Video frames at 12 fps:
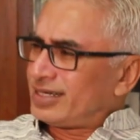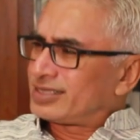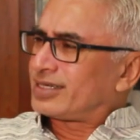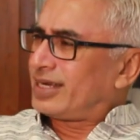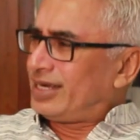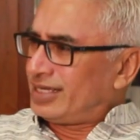
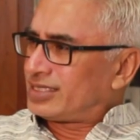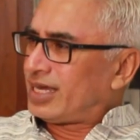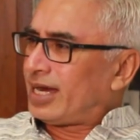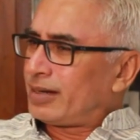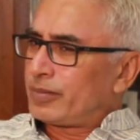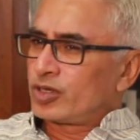Sad. It's
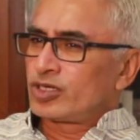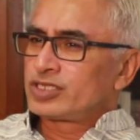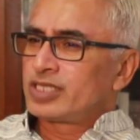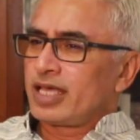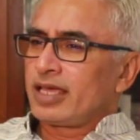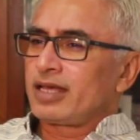really
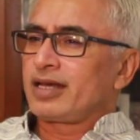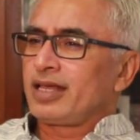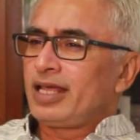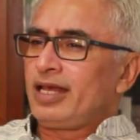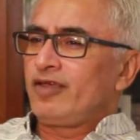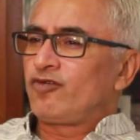sad because
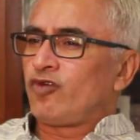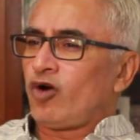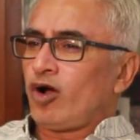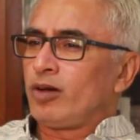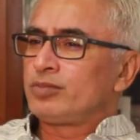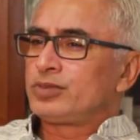they
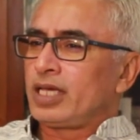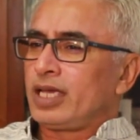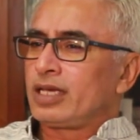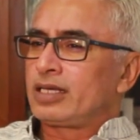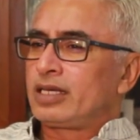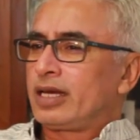really
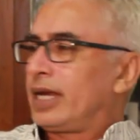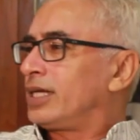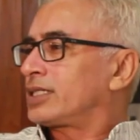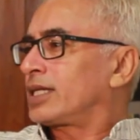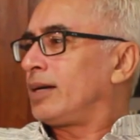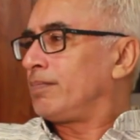formed a
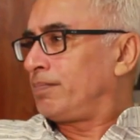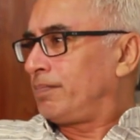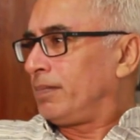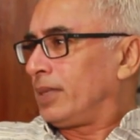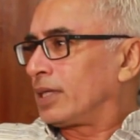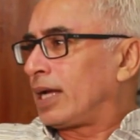great
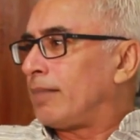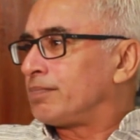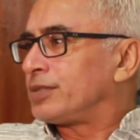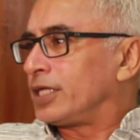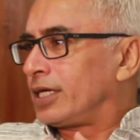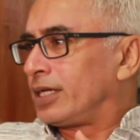com
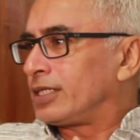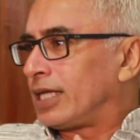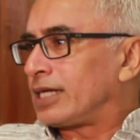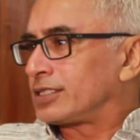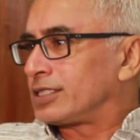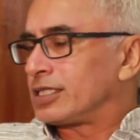
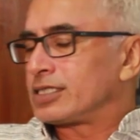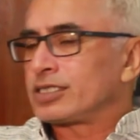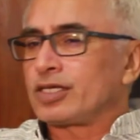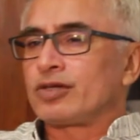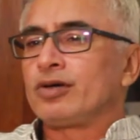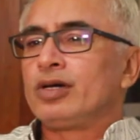company in that
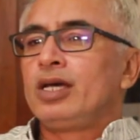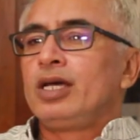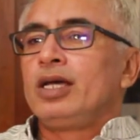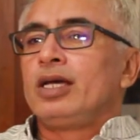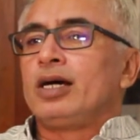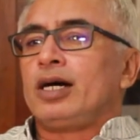sense. You
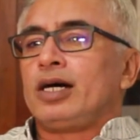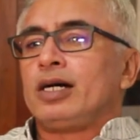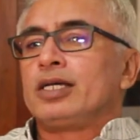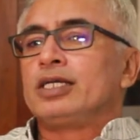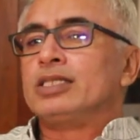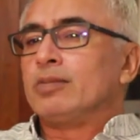know,
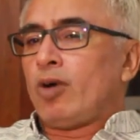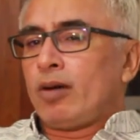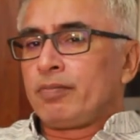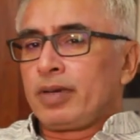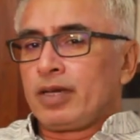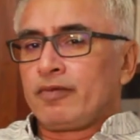uh,
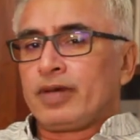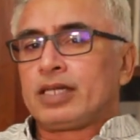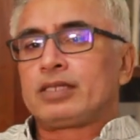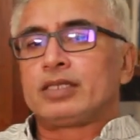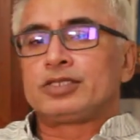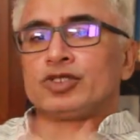in the
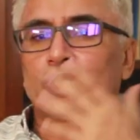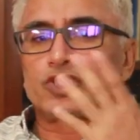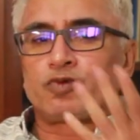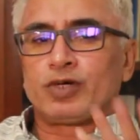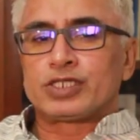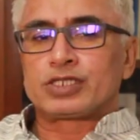Bombay
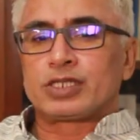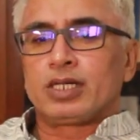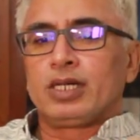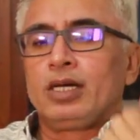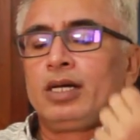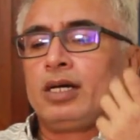when George
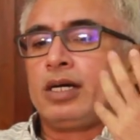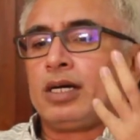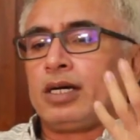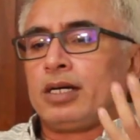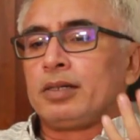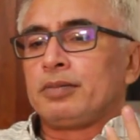was uh,
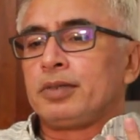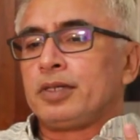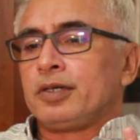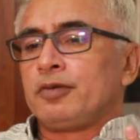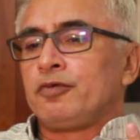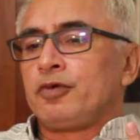
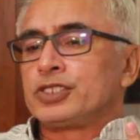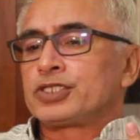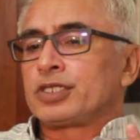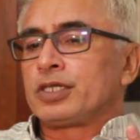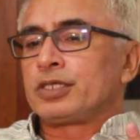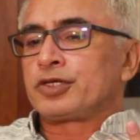uh,
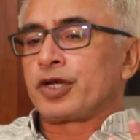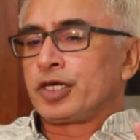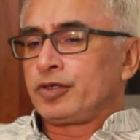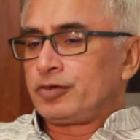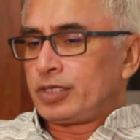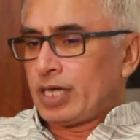was
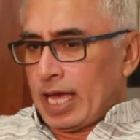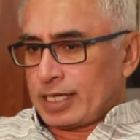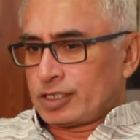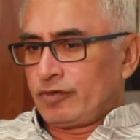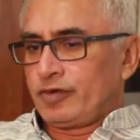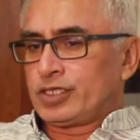a trade
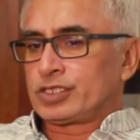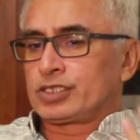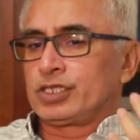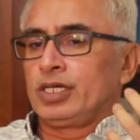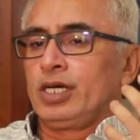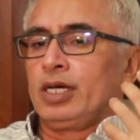union
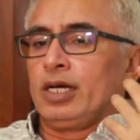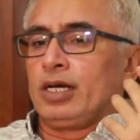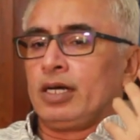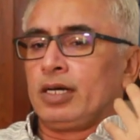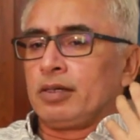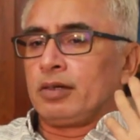activist
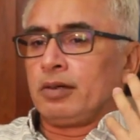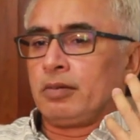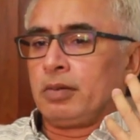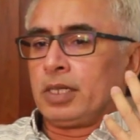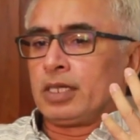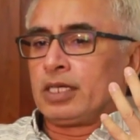
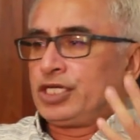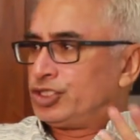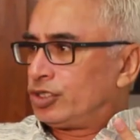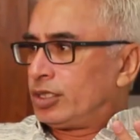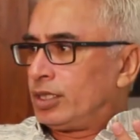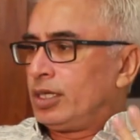
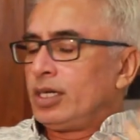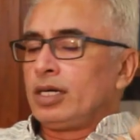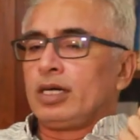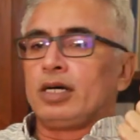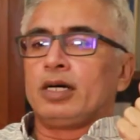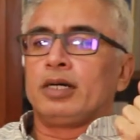uh,
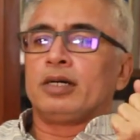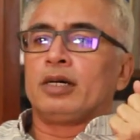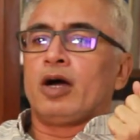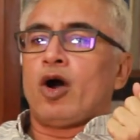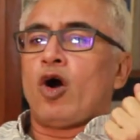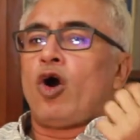leader
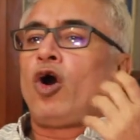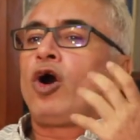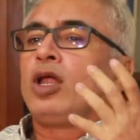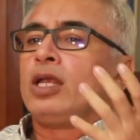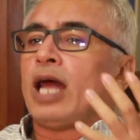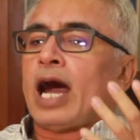uh,
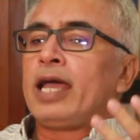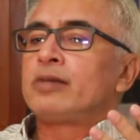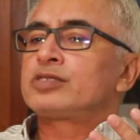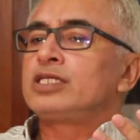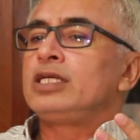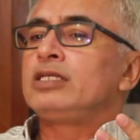
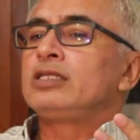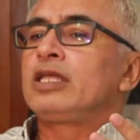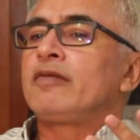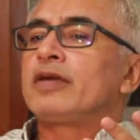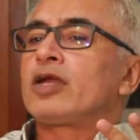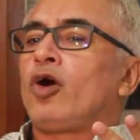all I have
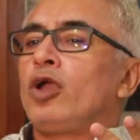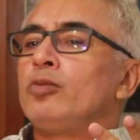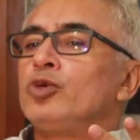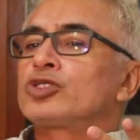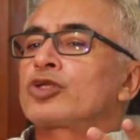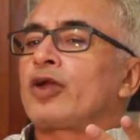seen they
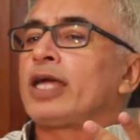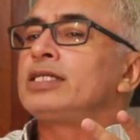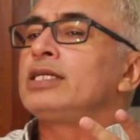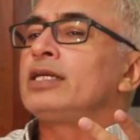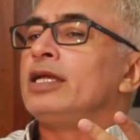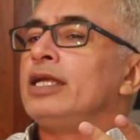were
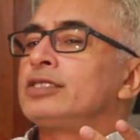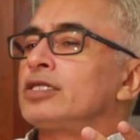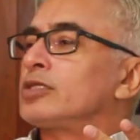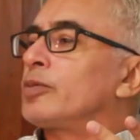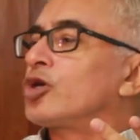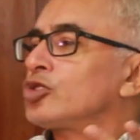almost
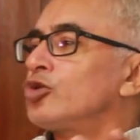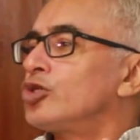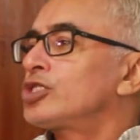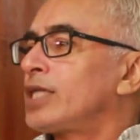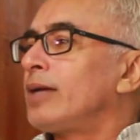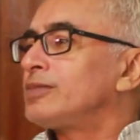writing later
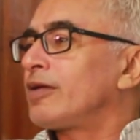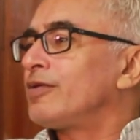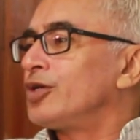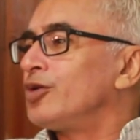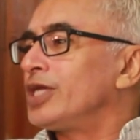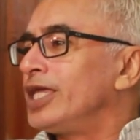because those
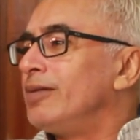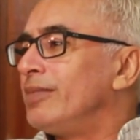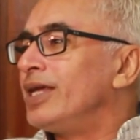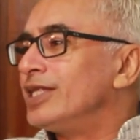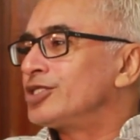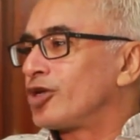times there were no
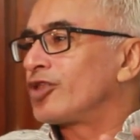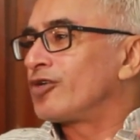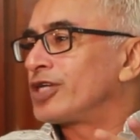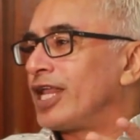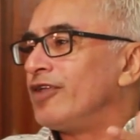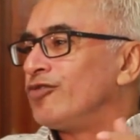
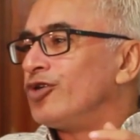emails or yeah.